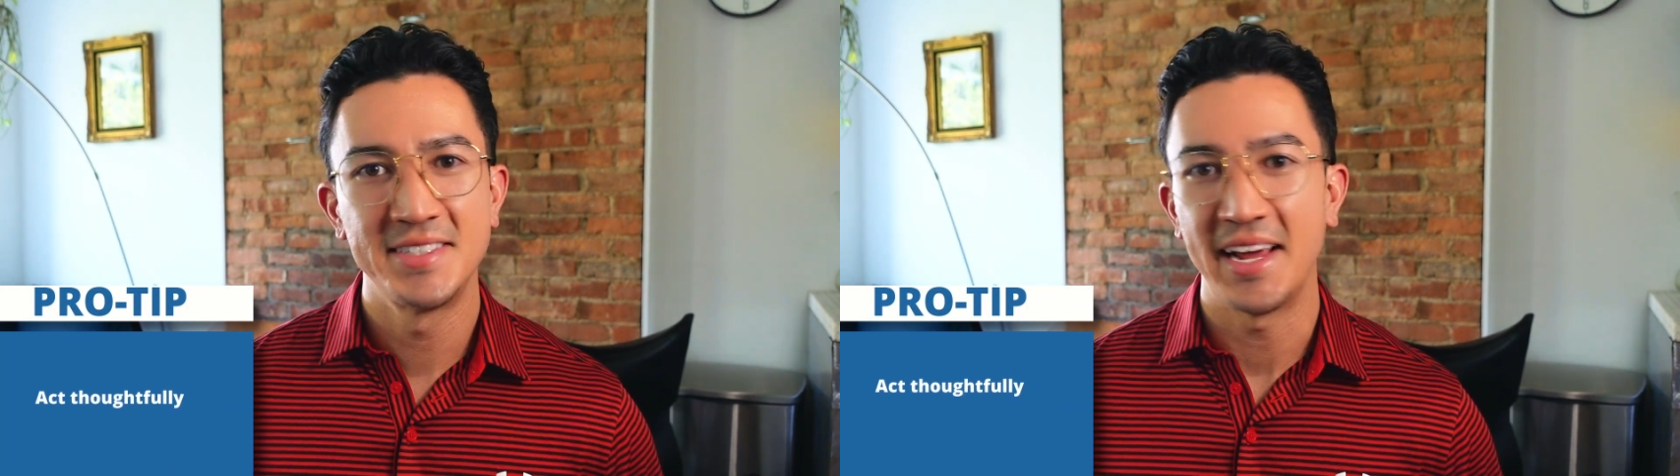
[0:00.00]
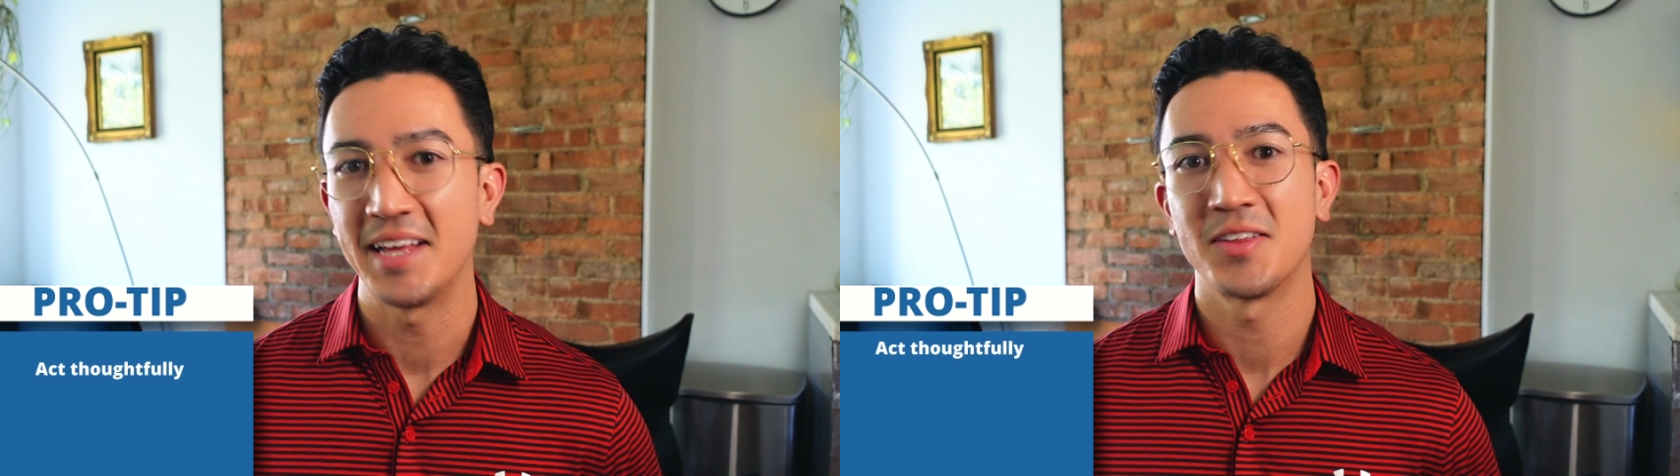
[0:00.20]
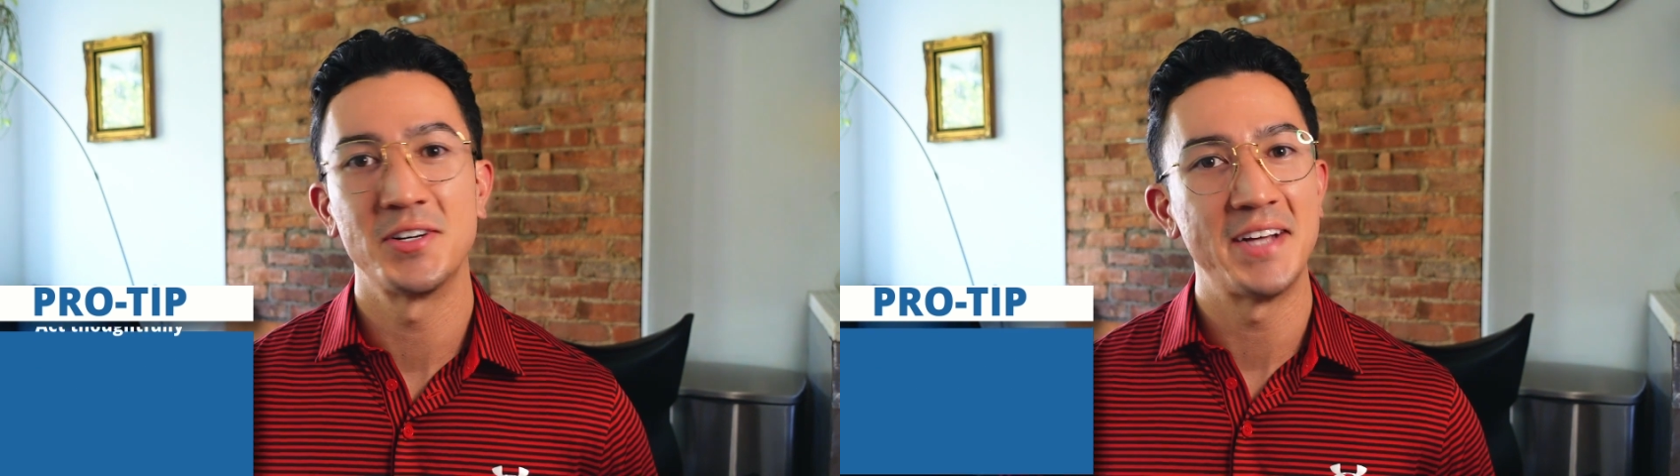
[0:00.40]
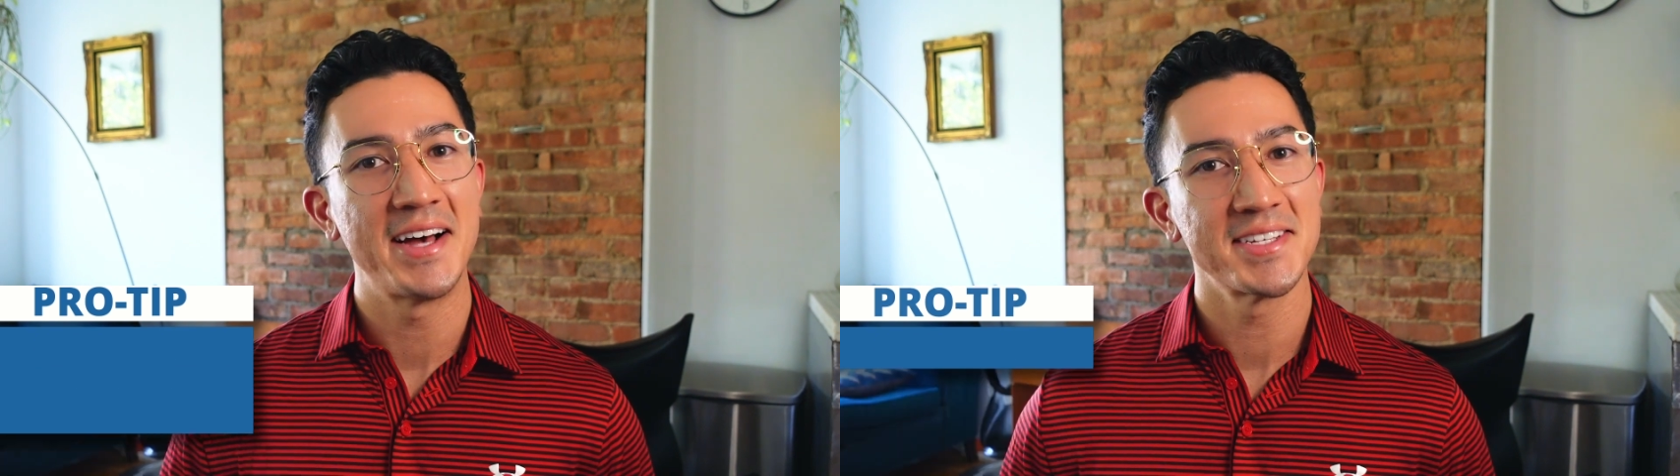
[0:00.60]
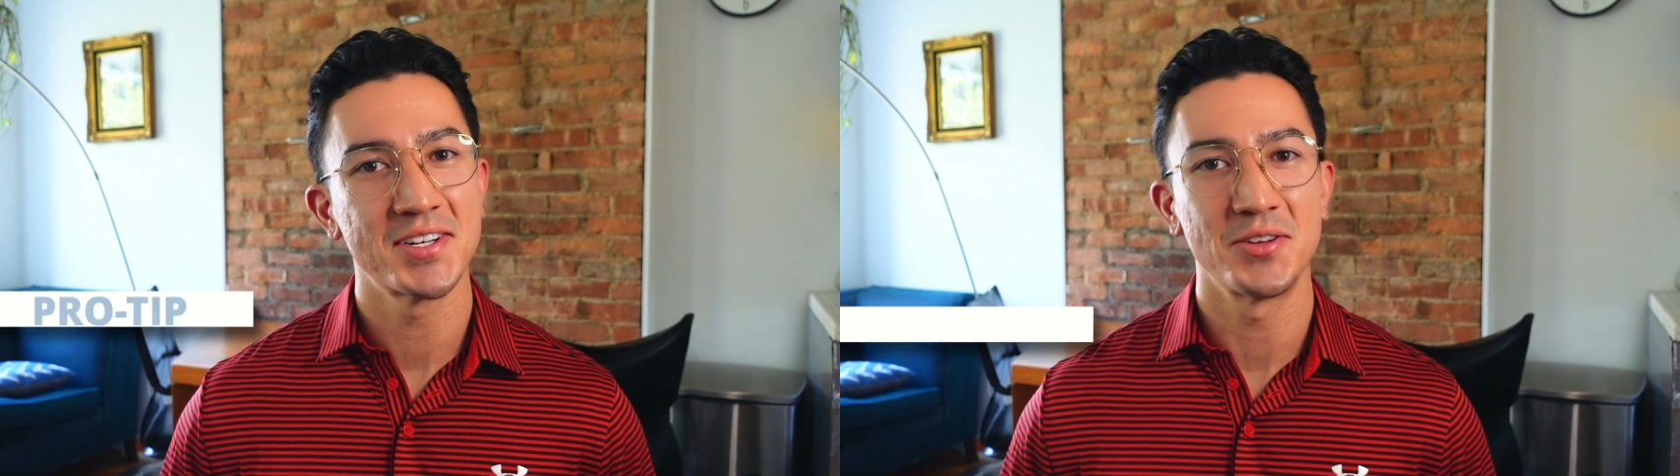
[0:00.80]
take their
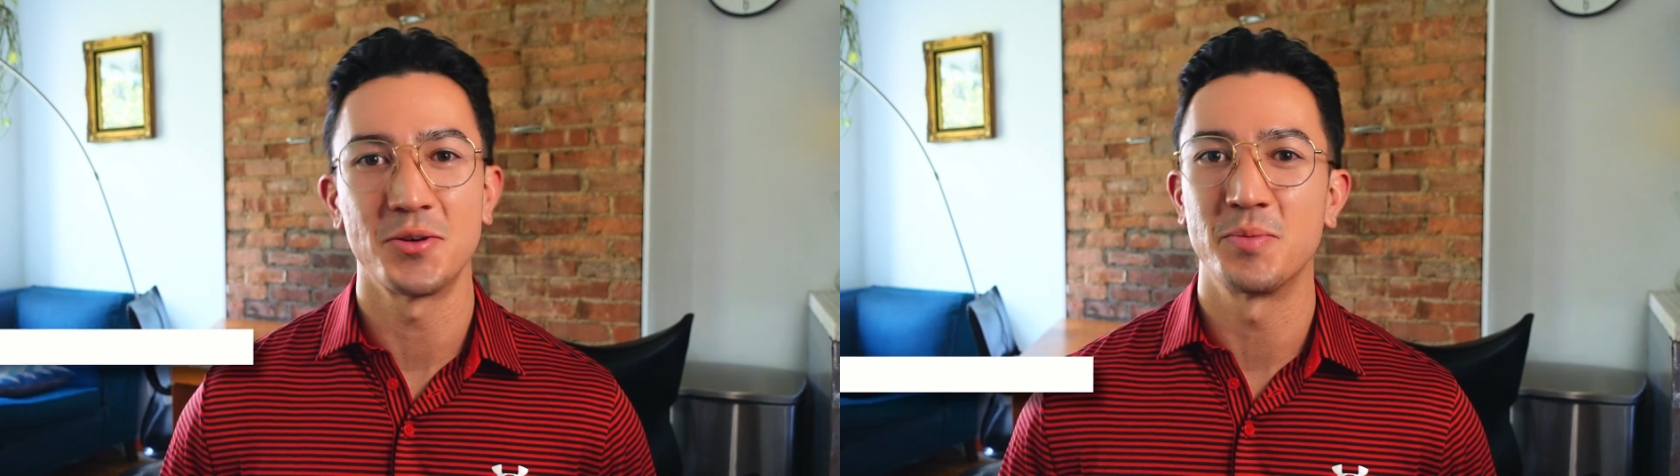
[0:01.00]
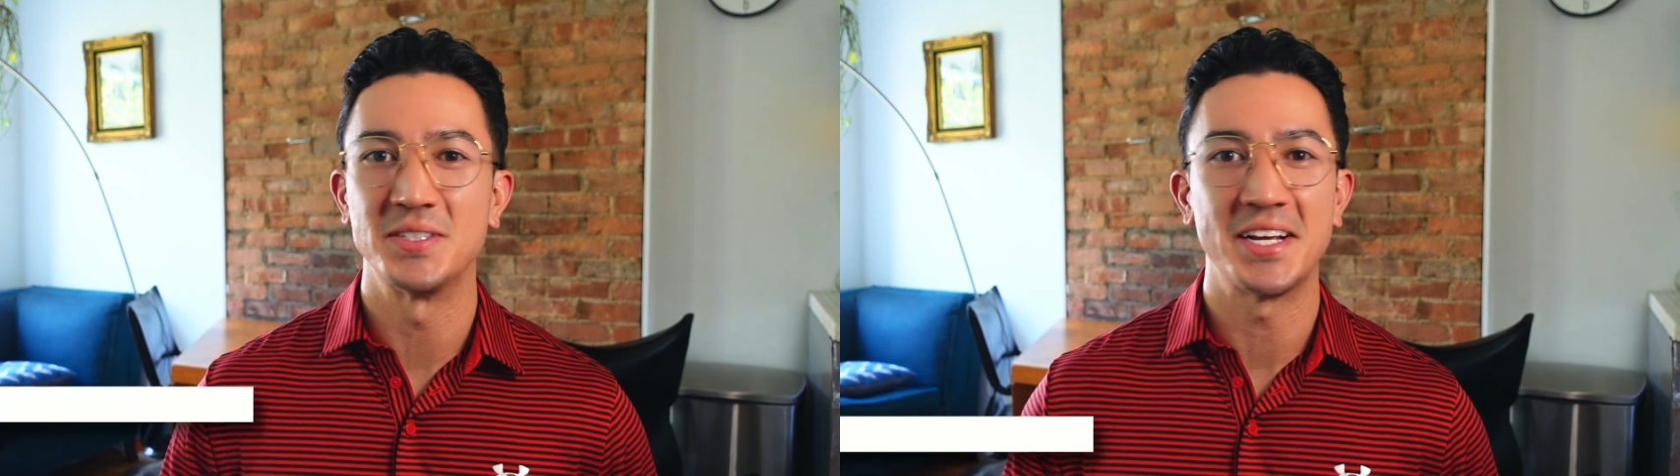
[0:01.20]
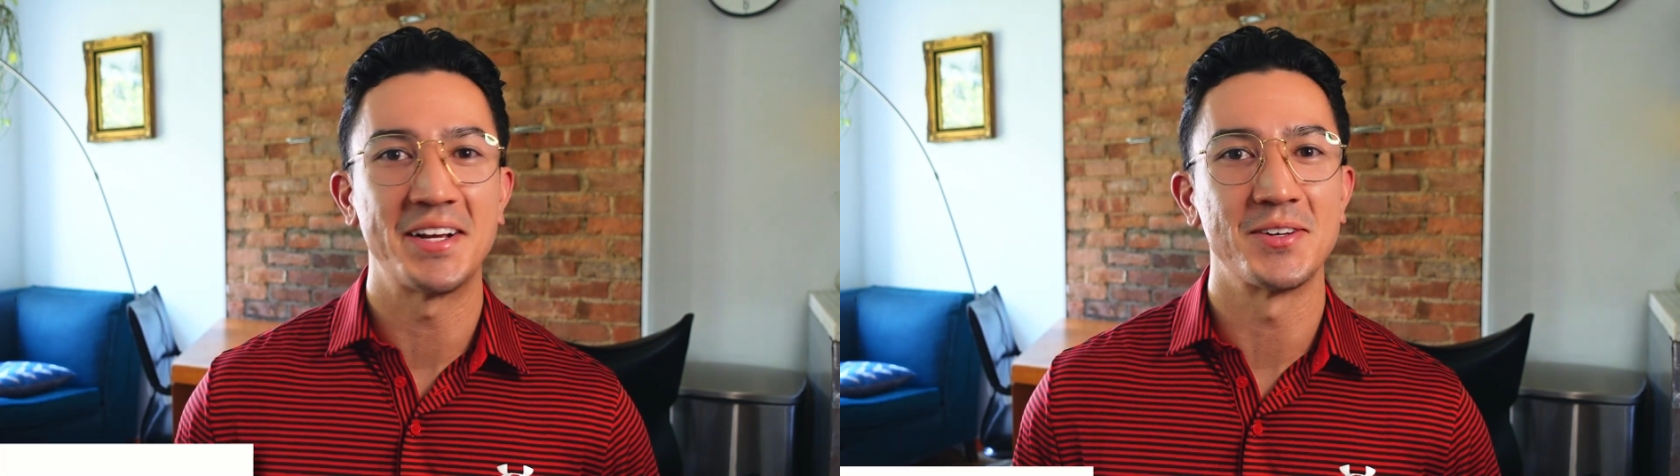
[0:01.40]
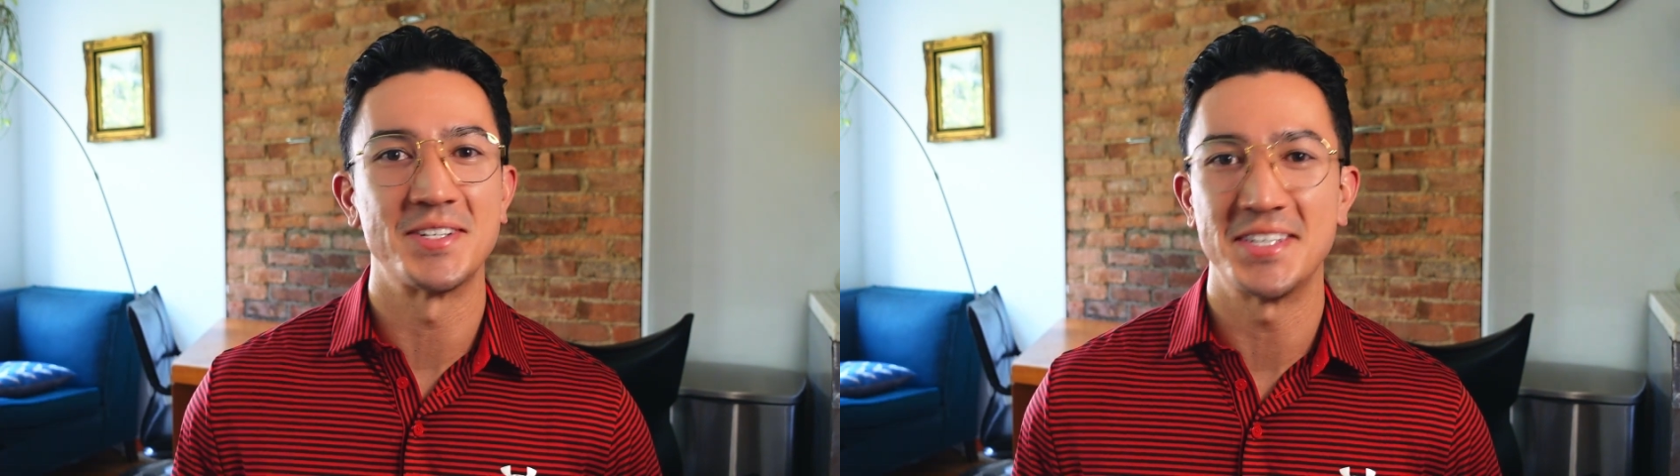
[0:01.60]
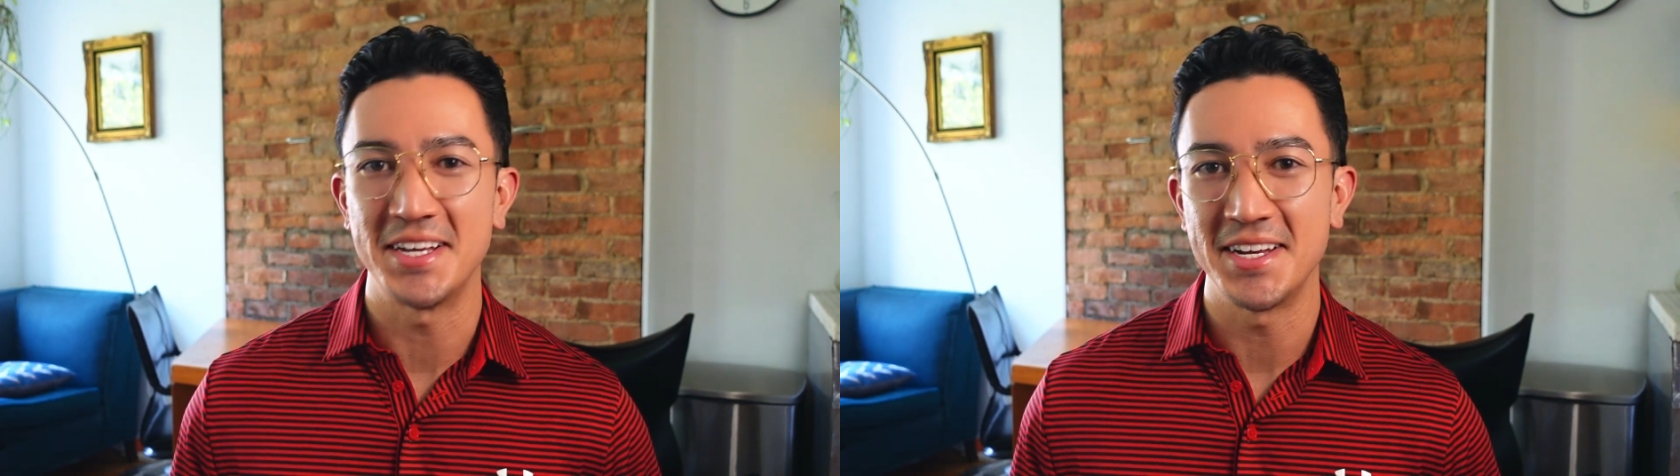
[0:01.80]
desk or their particular
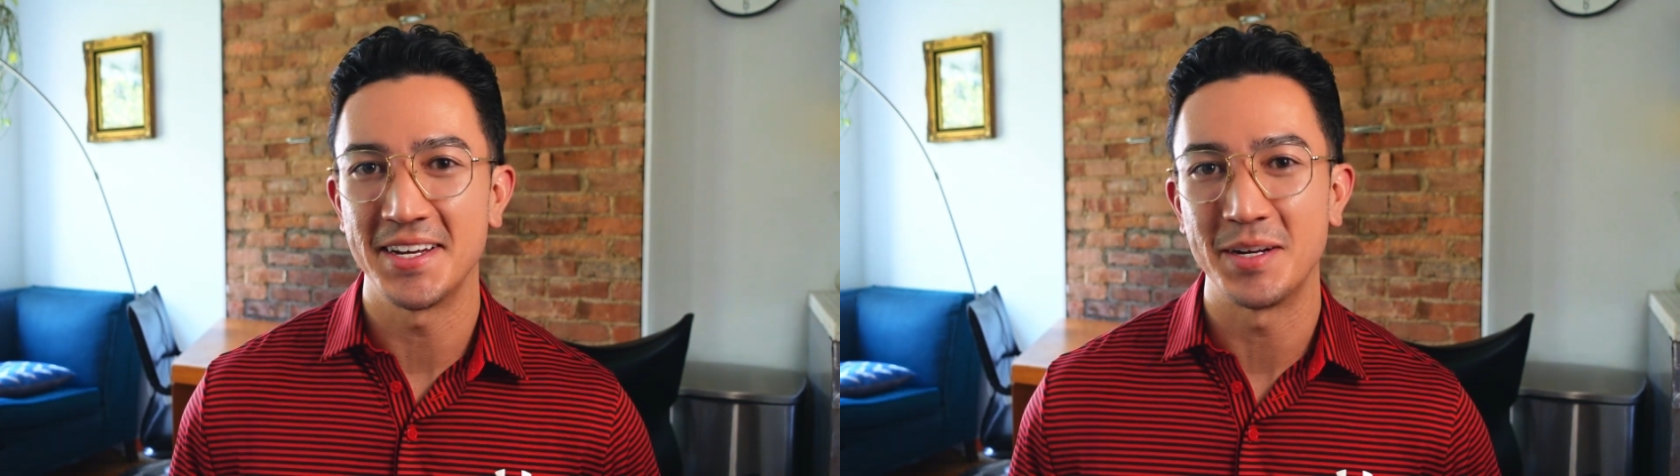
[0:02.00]
seat